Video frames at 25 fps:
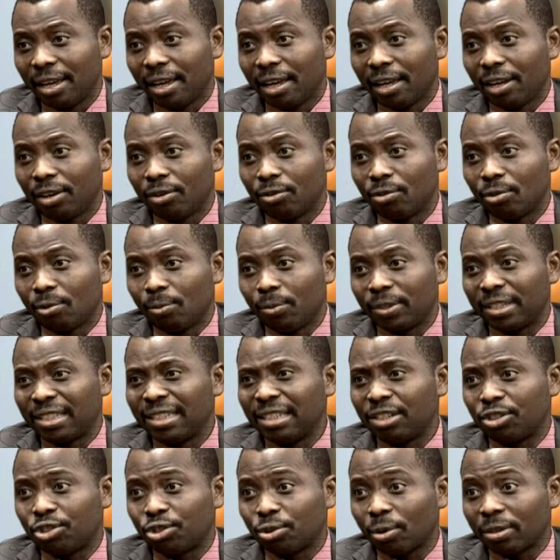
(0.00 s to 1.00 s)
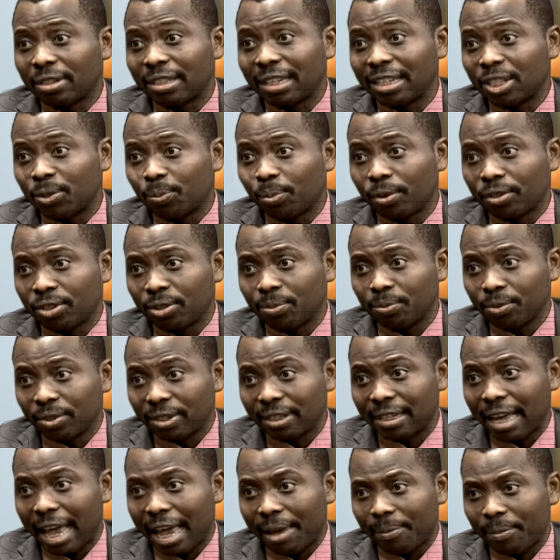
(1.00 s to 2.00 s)
you know, within the shortest possible
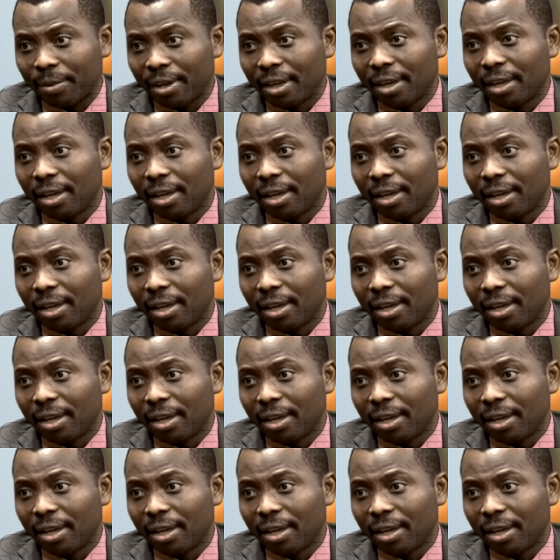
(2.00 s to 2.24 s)
time.